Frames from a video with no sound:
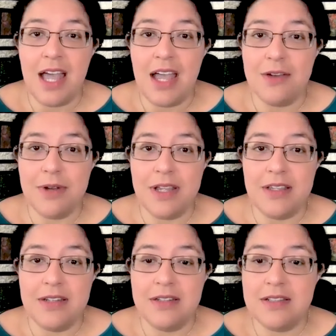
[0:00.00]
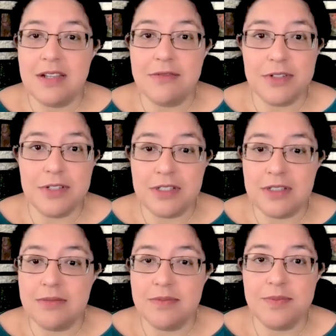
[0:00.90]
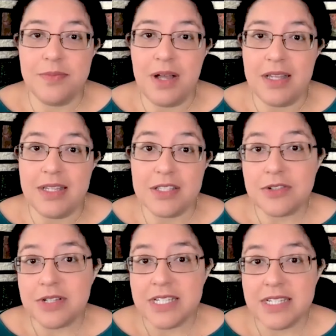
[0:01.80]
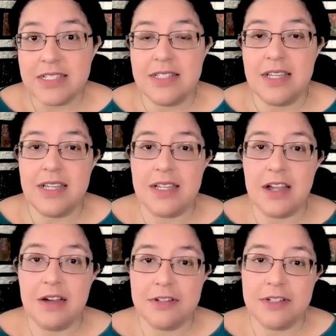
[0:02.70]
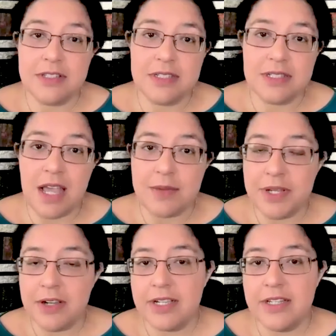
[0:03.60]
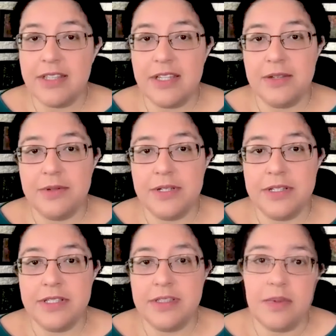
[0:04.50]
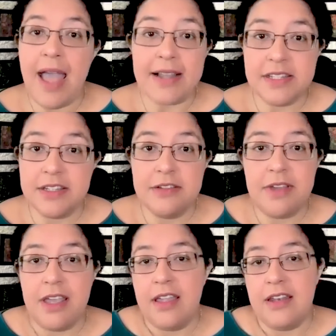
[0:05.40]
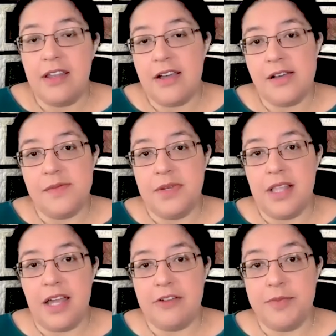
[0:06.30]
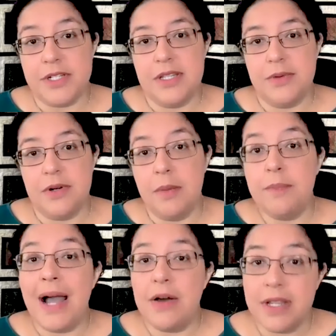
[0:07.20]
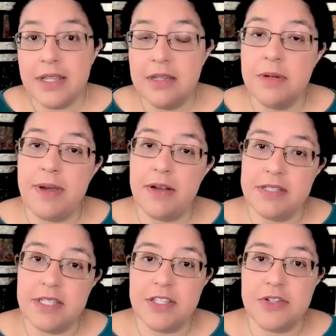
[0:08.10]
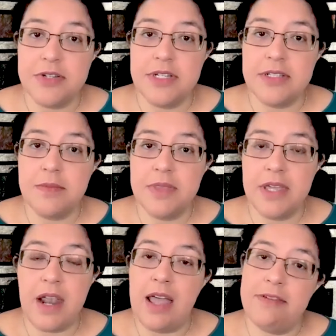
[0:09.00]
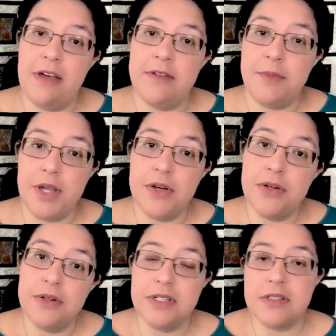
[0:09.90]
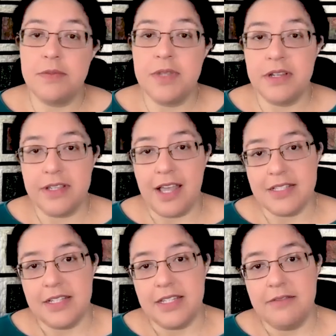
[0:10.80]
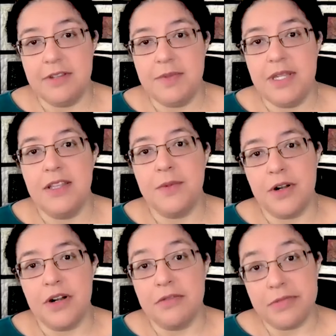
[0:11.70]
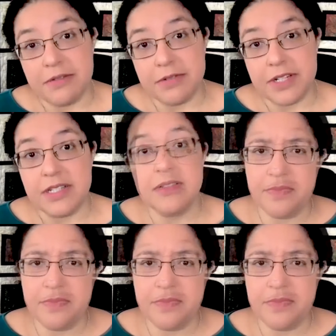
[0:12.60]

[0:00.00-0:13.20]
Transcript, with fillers: I read several uh, histories that covered the time period that he was active and um, a lot of books that were about him and about his history, some that I found on my own and some that Ilyasah had given me that were her favorite.